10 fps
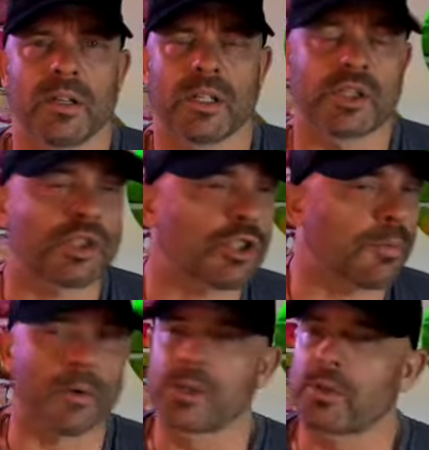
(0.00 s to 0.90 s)

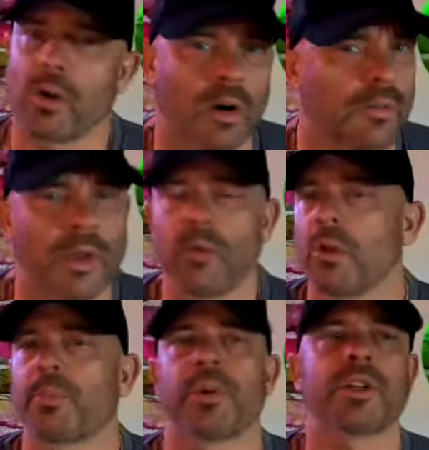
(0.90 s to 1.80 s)
super strong. They will
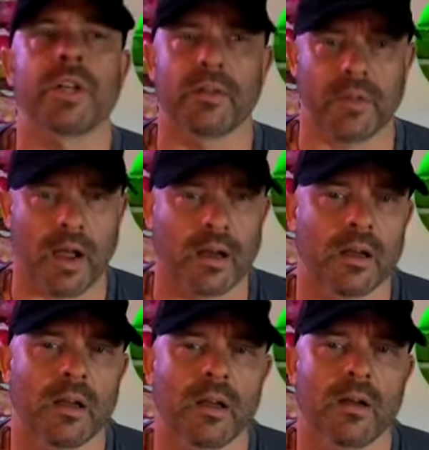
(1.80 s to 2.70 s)
appreciate that.
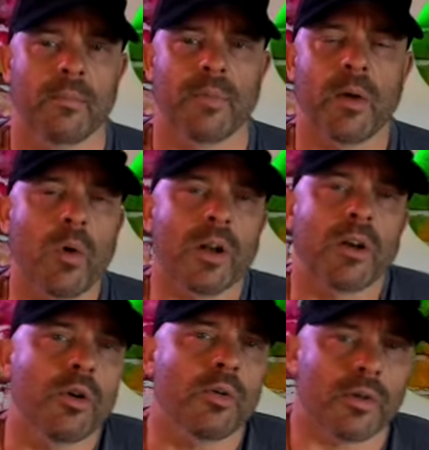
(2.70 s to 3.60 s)
They want to
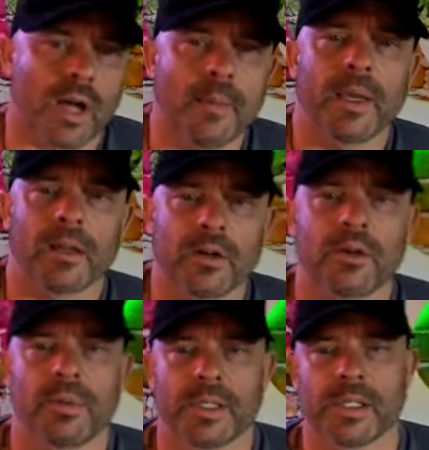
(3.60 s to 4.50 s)
know who they're coming in to
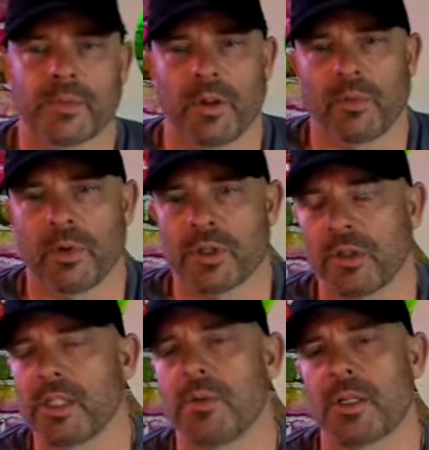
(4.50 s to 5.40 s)
do business with, which
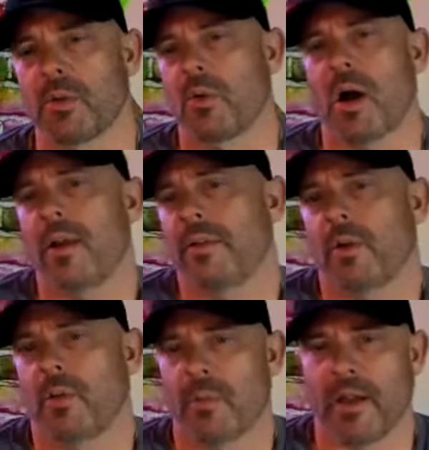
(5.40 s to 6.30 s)
leads me to, I think,
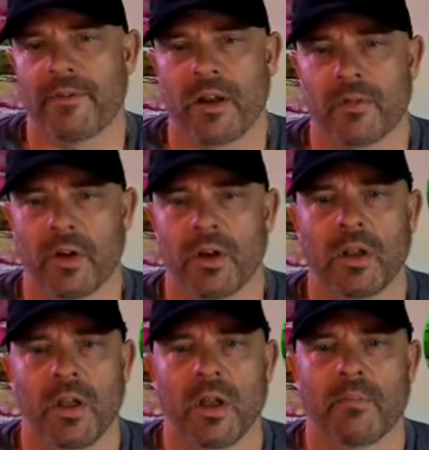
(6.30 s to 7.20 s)
one of my favorite
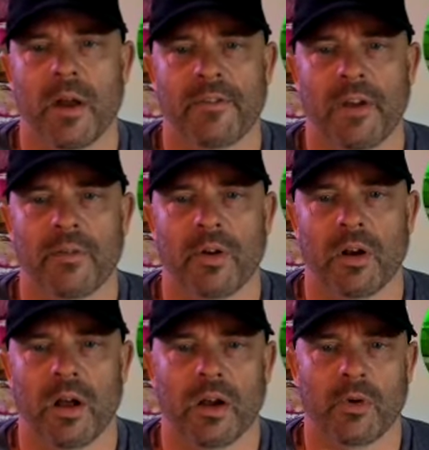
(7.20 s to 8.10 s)

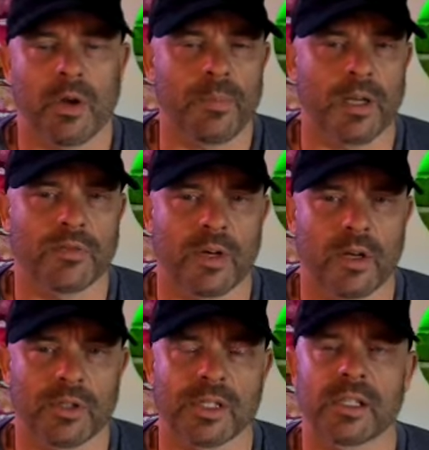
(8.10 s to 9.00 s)
Quickpage
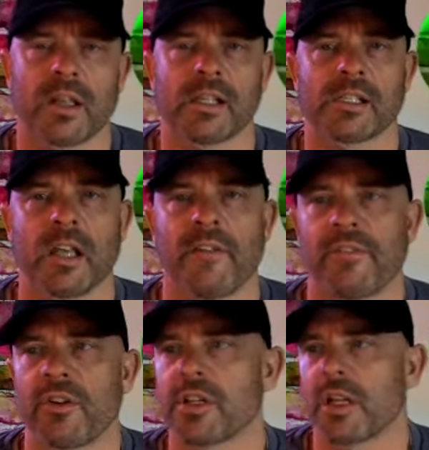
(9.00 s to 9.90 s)
videos, and that's that
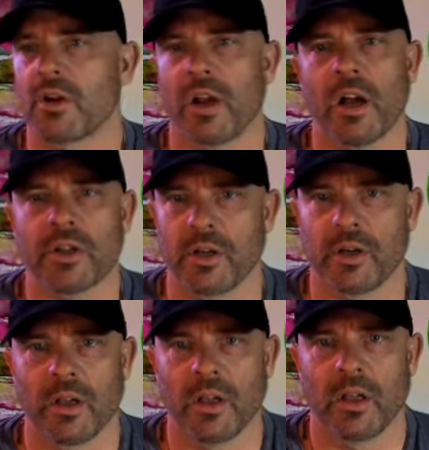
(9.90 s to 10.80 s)
first
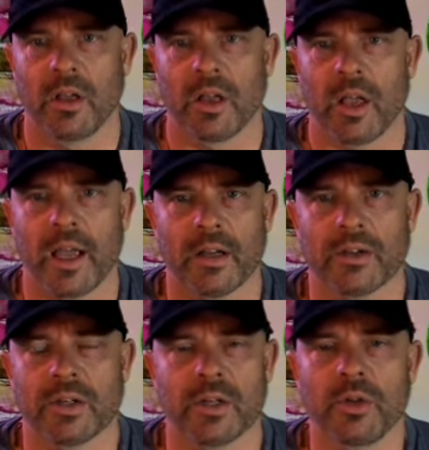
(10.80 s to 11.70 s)
introduction.
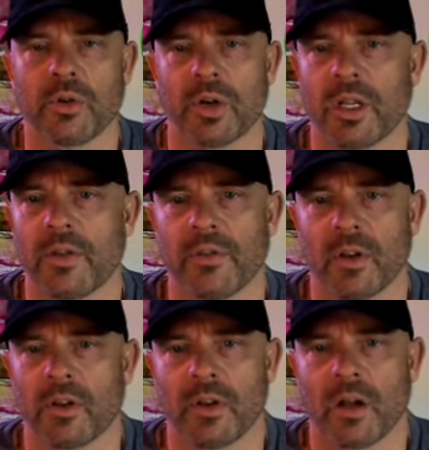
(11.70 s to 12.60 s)
And you could
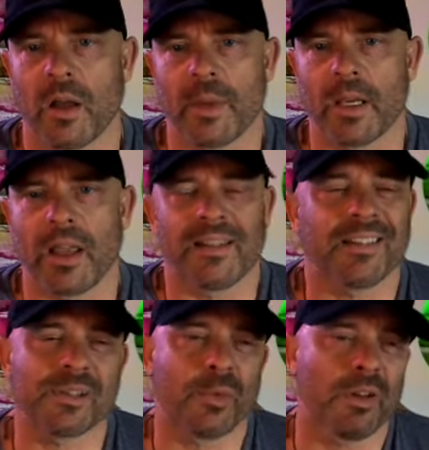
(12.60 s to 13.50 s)
even, I mean,
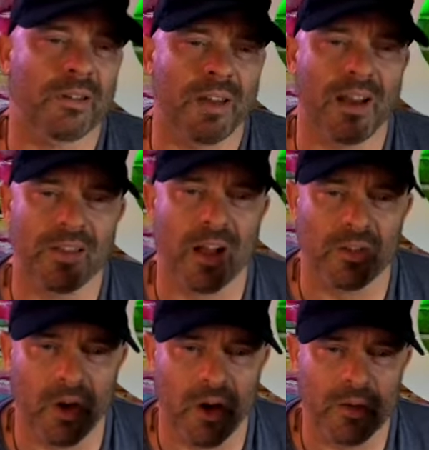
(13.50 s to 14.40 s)
this wouldn't take that
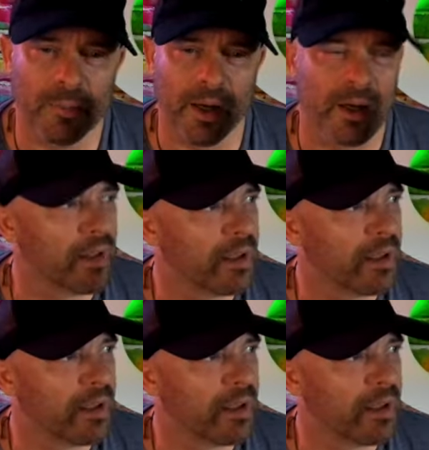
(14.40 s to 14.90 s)
long, but